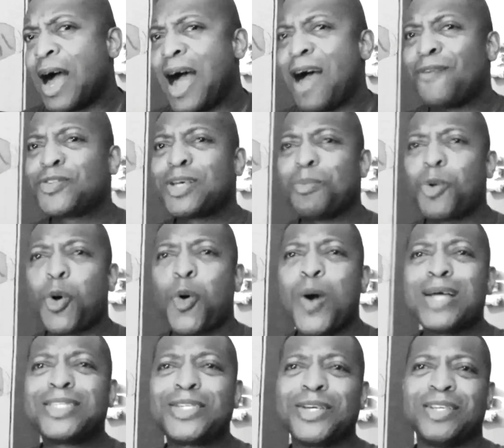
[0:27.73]
I have some
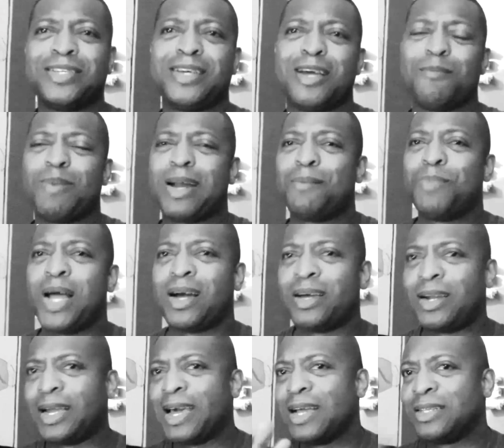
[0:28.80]
questions here, but I'm not
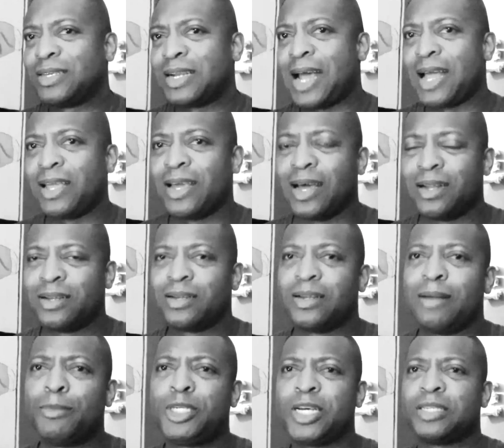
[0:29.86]
going to get into that yet.
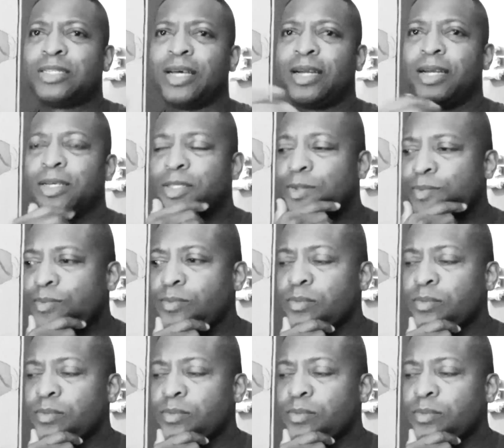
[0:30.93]
Let me just say this.